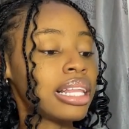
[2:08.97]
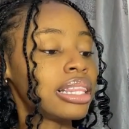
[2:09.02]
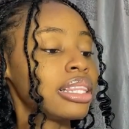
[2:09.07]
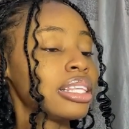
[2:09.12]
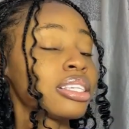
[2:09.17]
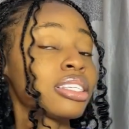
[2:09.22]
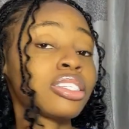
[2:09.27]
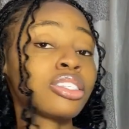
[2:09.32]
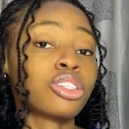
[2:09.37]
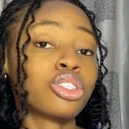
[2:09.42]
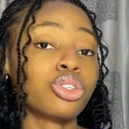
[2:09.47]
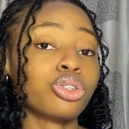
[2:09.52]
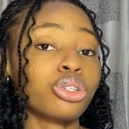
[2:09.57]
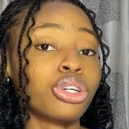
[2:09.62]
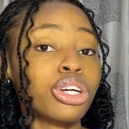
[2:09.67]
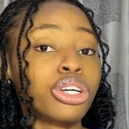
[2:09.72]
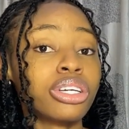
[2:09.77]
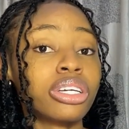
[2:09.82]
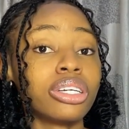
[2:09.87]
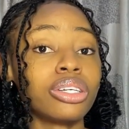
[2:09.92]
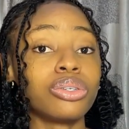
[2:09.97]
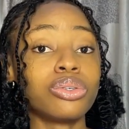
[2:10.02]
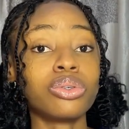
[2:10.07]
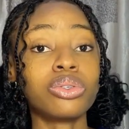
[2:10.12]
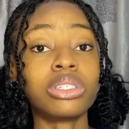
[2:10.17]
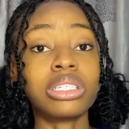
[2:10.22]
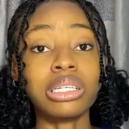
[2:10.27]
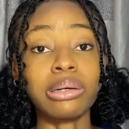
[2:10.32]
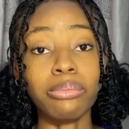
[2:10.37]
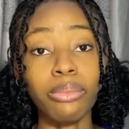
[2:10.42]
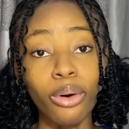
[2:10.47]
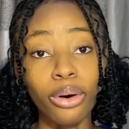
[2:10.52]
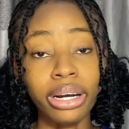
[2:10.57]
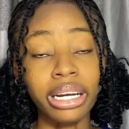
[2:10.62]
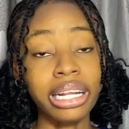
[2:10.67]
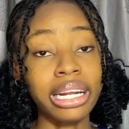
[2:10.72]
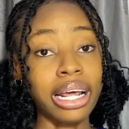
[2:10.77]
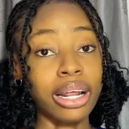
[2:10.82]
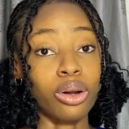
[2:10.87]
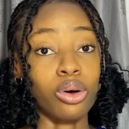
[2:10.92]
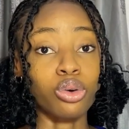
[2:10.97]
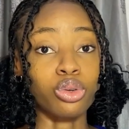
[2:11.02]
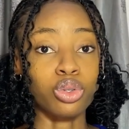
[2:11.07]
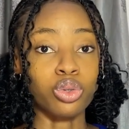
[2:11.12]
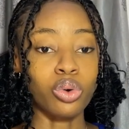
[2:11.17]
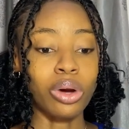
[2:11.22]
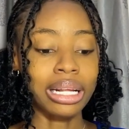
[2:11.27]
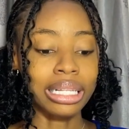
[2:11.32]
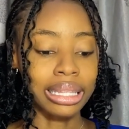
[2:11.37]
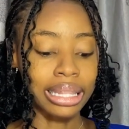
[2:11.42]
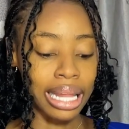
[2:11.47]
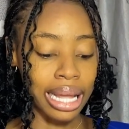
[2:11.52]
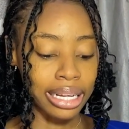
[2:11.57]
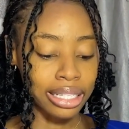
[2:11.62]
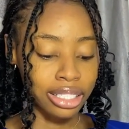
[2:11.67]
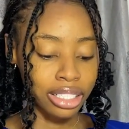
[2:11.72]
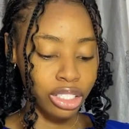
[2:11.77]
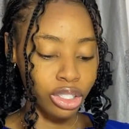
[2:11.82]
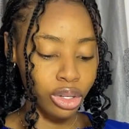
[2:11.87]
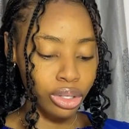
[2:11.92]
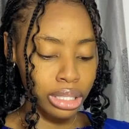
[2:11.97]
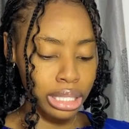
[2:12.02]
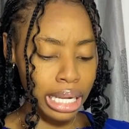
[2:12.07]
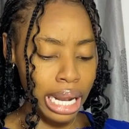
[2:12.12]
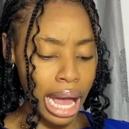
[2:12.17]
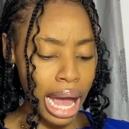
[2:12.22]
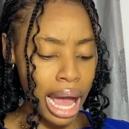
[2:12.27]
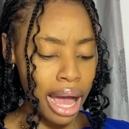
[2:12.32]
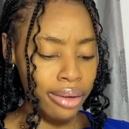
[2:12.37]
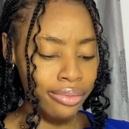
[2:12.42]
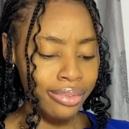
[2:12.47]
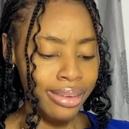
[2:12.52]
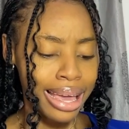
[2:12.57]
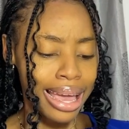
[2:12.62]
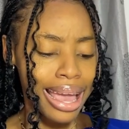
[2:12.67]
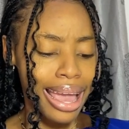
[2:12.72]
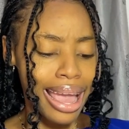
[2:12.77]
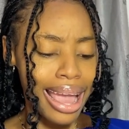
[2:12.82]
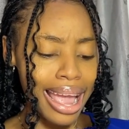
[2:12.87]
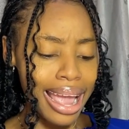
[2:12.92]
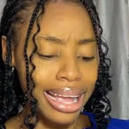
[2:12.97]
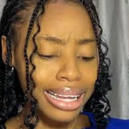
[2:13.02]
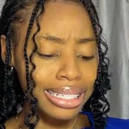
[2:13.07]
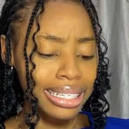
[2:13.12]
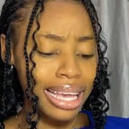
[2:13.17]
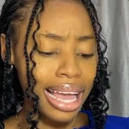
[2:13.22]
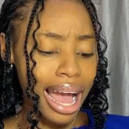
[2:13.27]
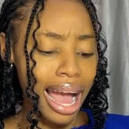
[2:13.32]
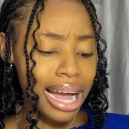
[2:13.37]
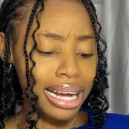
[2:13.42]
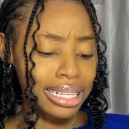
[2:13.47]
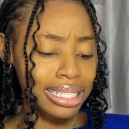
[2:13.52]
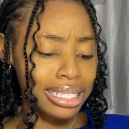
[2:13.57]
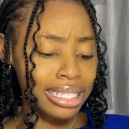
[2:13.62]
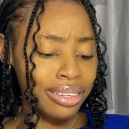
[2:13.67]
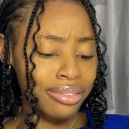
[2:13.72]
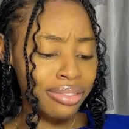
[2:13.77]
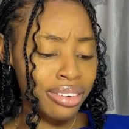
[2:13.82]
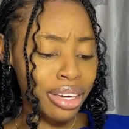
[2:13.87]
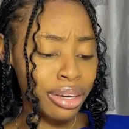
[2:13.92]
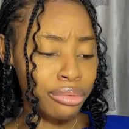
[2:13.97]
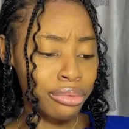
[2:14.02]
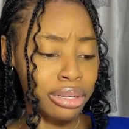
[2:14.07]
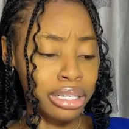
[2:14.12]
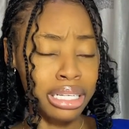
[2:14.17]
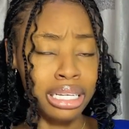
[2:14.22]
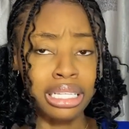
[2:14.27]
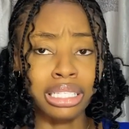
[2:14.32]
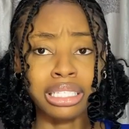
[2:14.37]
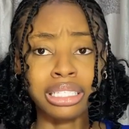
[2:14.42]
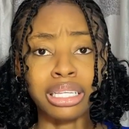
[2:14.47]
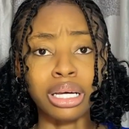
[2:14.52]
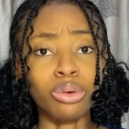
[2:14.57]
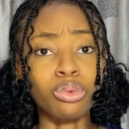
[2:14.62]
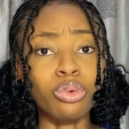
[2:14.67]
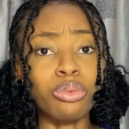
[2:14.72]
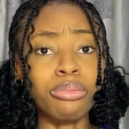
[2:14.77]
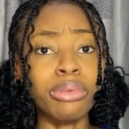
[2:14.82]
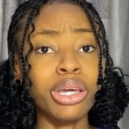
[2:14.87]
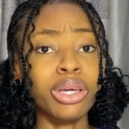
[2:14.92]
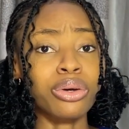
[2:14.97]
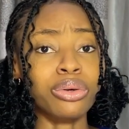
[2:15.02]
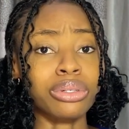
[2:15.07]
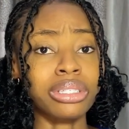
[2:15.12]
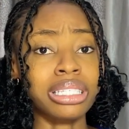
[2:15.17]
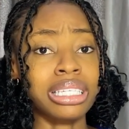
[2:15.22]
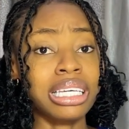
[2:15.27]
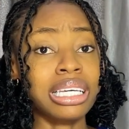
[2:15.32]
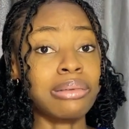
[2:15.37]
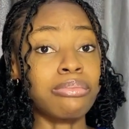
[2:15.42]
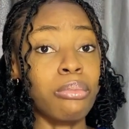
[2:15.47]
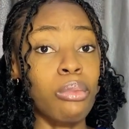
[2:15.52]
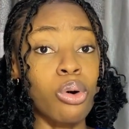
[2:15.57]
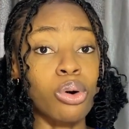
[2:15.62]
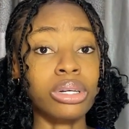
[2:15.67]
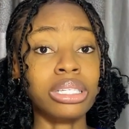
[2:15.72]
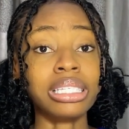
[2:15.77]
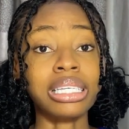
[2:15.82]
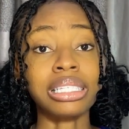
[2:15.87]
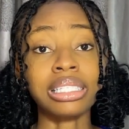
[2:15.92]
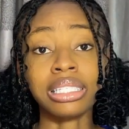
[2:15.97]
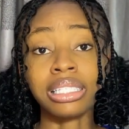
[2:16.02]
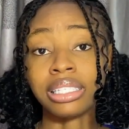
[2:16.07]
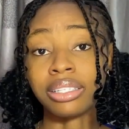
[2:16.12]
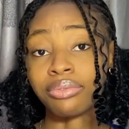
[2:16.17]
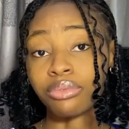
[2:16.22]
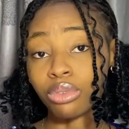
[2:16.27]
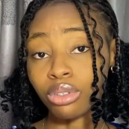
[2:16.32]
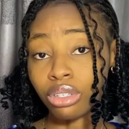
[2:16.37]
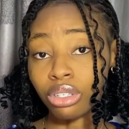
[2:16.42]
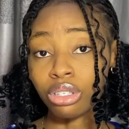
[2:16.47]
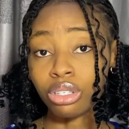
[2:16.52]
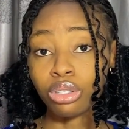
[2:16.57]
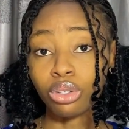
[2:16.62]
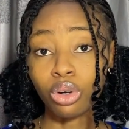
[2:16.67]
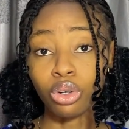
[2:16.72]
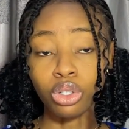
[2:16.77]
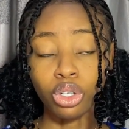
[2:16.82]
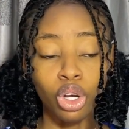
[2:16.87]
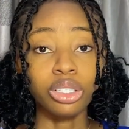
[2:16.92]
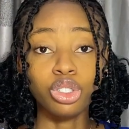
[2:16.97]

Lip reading: This is a toner you can use in the morning and also at night. It doesn't have any active ingredients that will make your skin more sensitive to the sun.